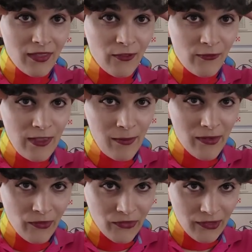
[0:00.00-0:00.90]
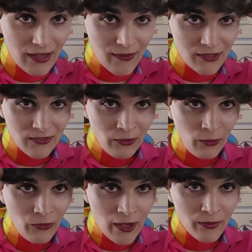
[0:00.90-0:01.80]
The females have just
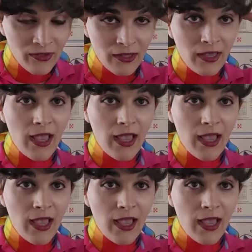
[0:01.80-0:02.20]
little nubs.